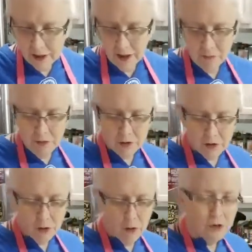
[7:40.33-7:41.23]
I'm using
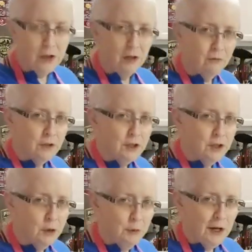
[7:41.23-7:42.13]
1/4 cup for
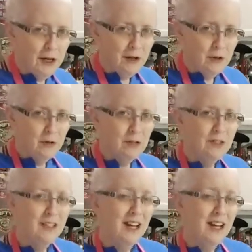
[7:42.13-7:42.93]
2 pounds,